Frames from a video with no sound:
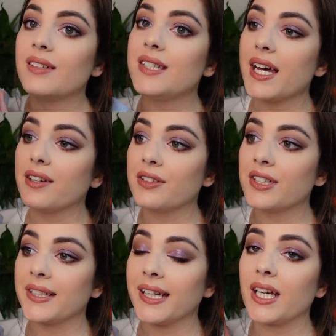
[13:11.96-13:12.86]

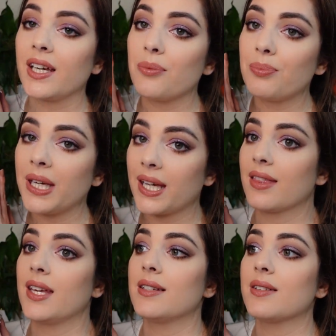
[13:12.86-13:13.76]
Definitely pick
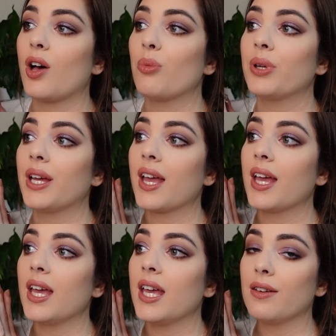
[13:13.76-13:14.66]
these up
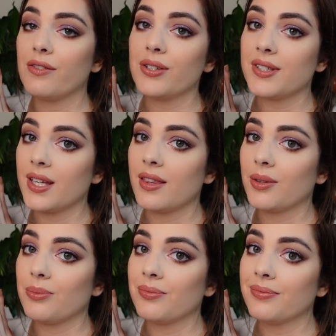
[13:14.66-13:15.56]
if you see them.